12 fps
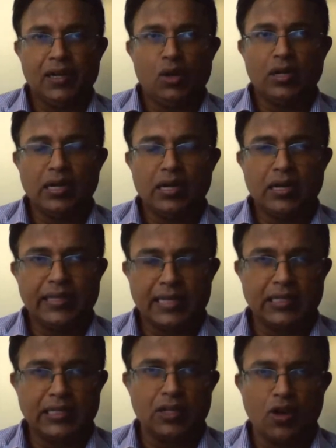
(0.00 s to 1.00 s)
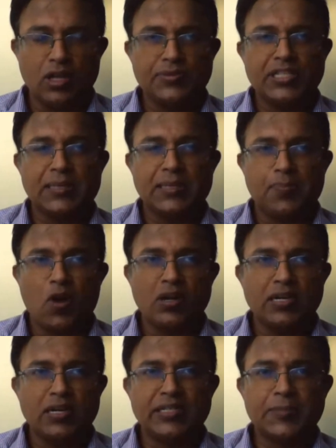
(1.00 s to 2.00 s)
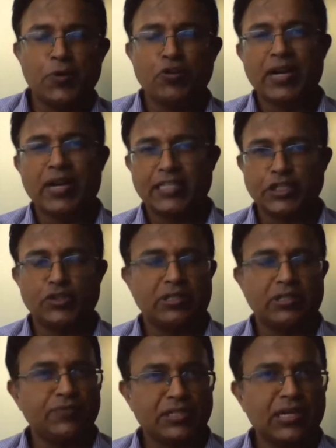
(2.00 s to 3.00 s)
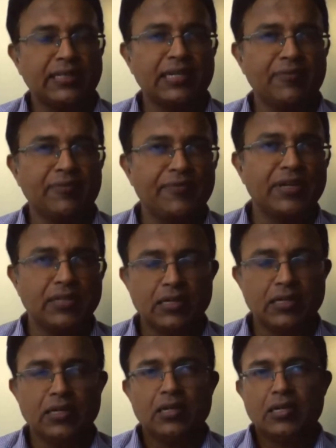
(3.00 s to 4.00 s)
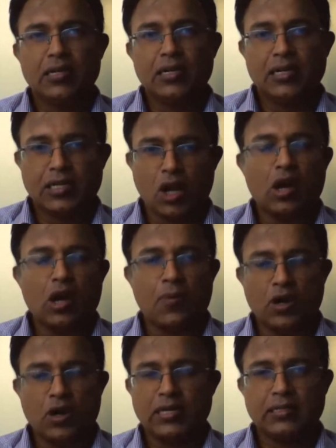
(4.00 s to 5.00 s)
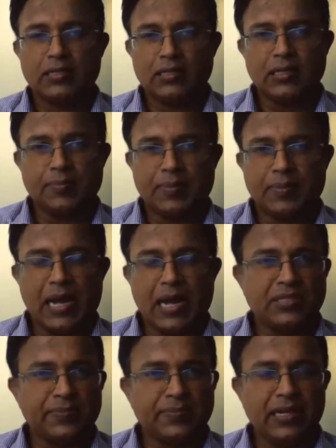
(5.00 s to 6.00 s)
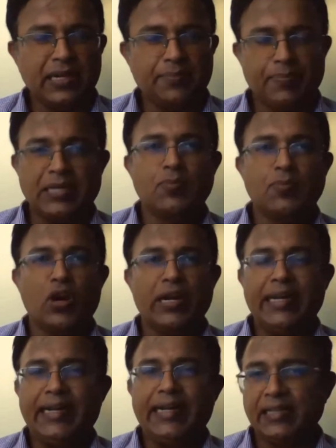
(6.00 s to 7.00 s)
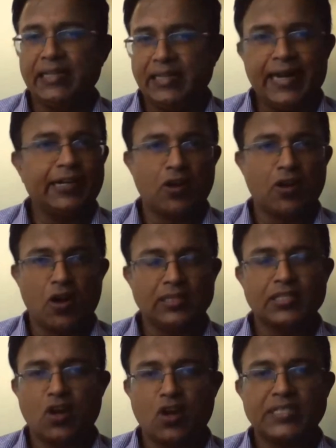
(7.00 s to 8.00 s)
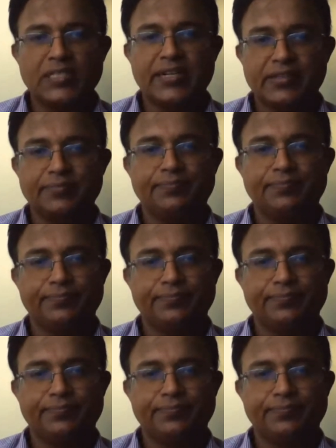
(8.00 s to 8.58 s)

other clause which is important is dispute resolution, which I think we will talk about it perhaps a bit more in detail later on in this conversation.